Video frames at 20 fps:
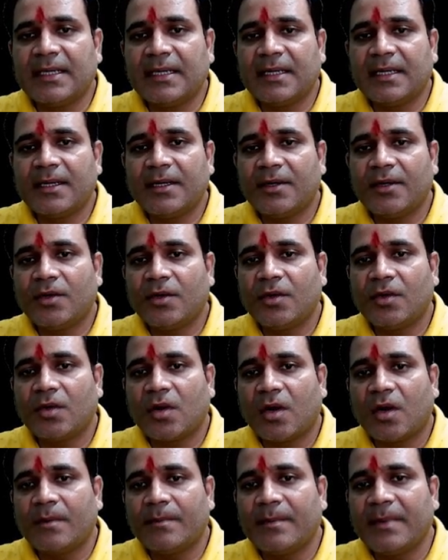
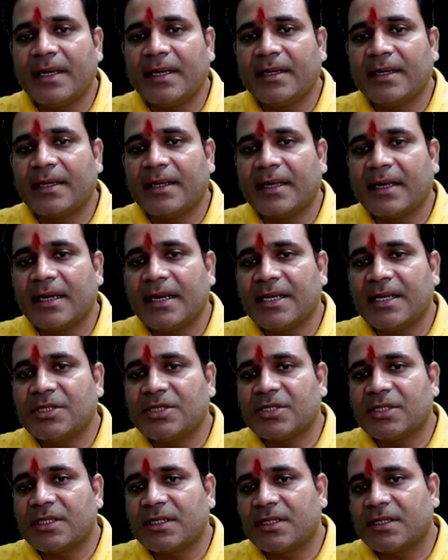
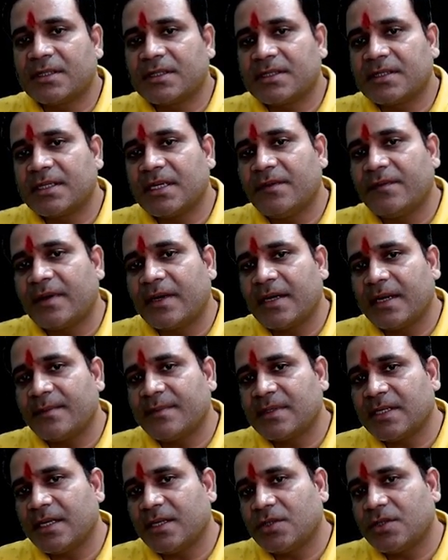nomenclature. See what I'm
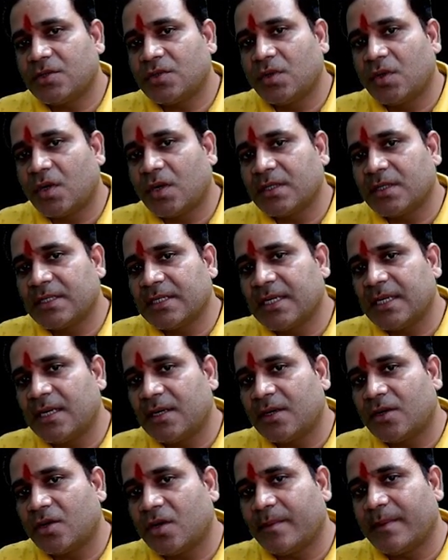saying? Zoological
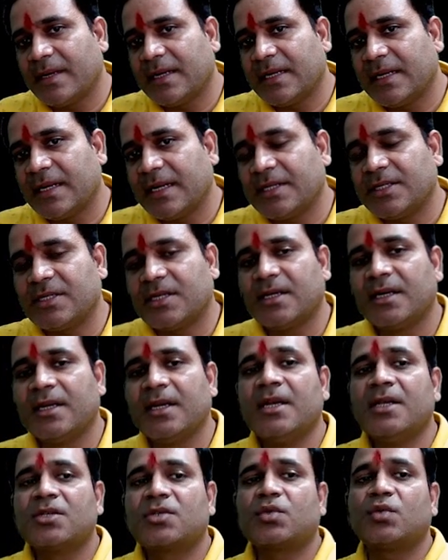nomenclature.
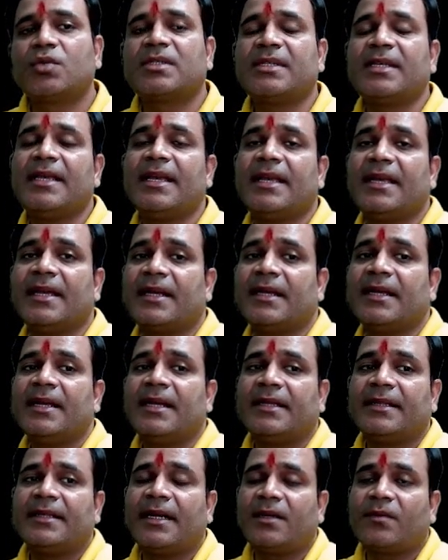So see here
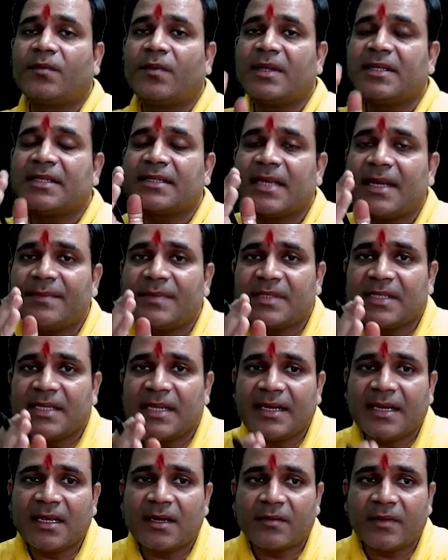that once I'm saying
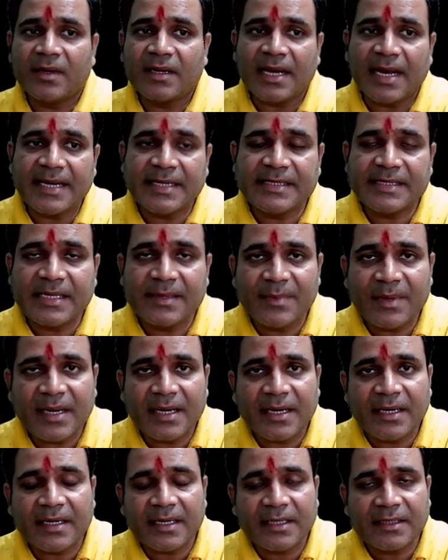here what ICBN
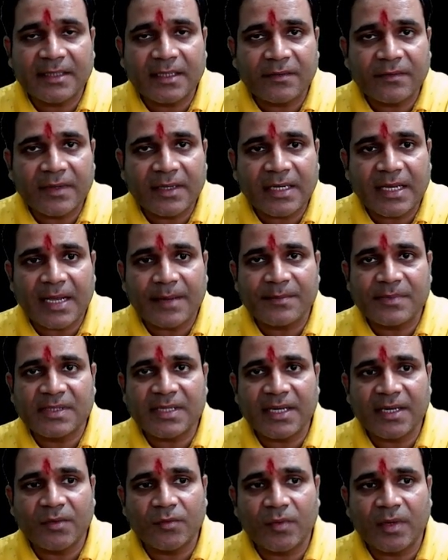and other one I'm
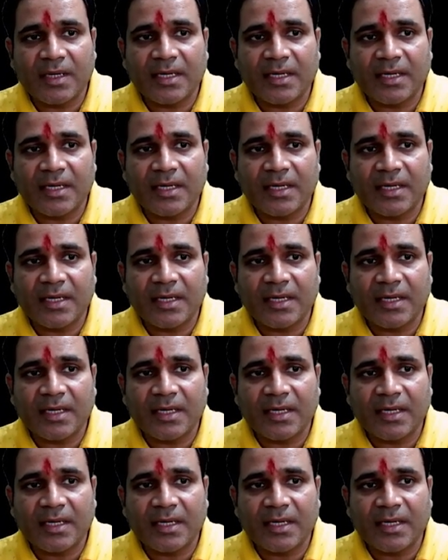saying what